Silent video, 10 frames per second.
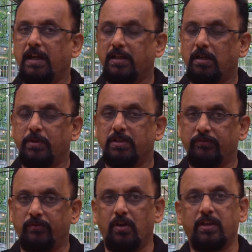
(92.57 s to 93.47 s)
and commits
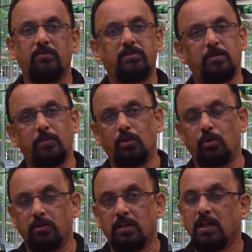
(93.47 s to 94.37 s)
a fraud, gives them a
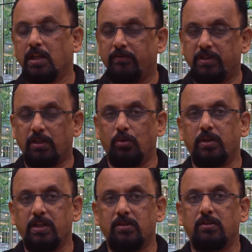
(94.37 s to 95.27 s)
loan which they
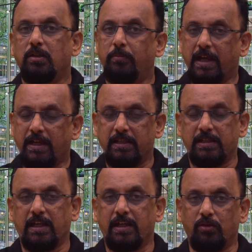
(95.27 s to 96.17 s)
don't deserve, the bank is
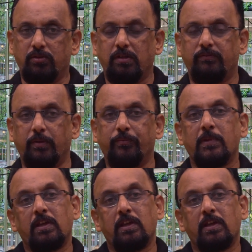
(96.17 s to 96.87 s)
likely to suffer.